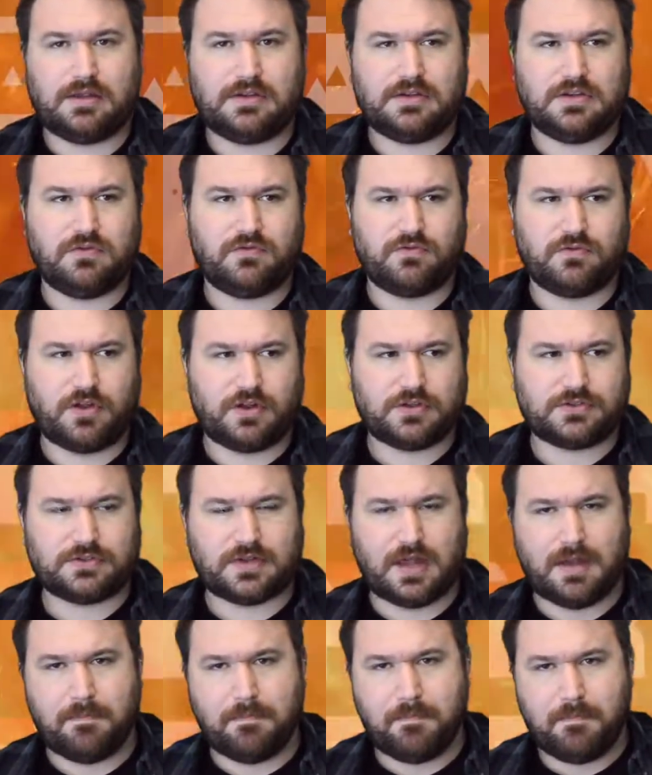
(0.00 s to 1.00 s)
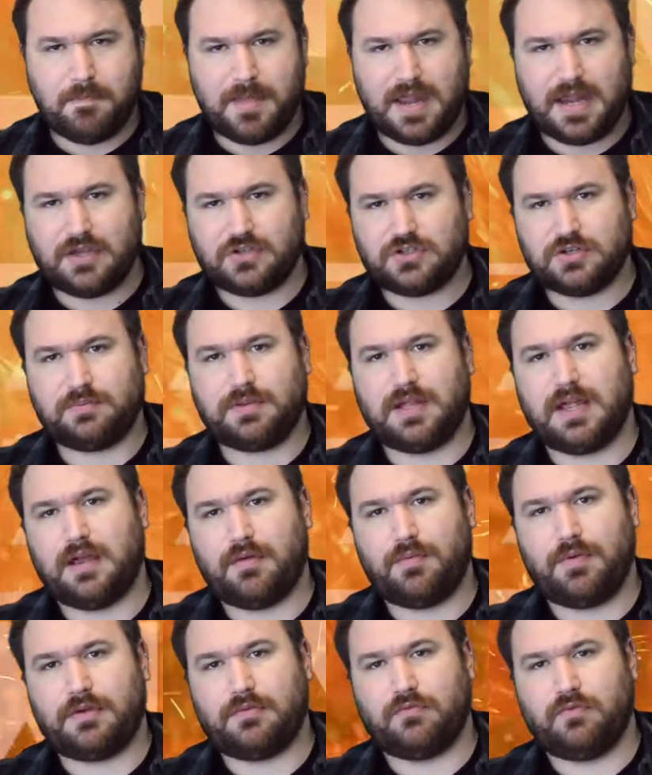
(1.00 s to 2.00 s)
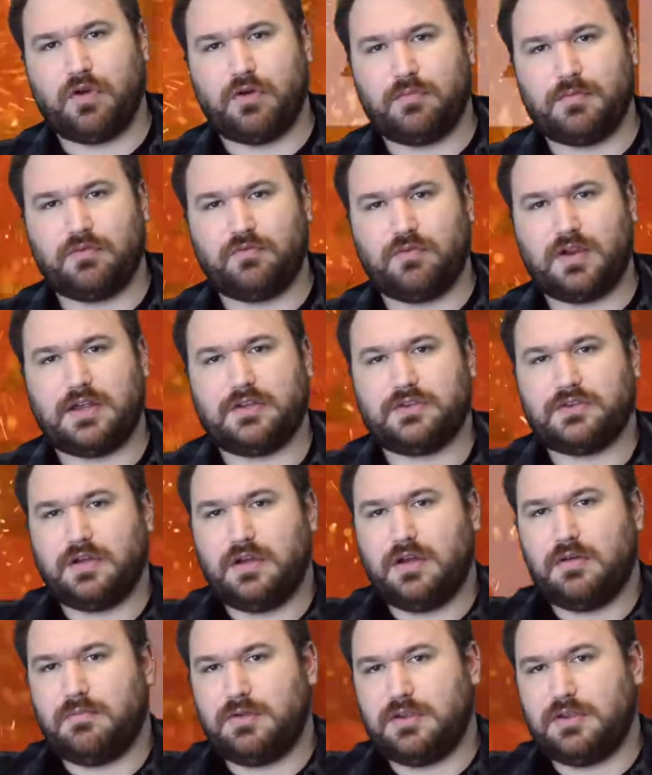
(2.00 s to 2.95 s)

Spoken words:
You've lost a major player in Roman Reigns,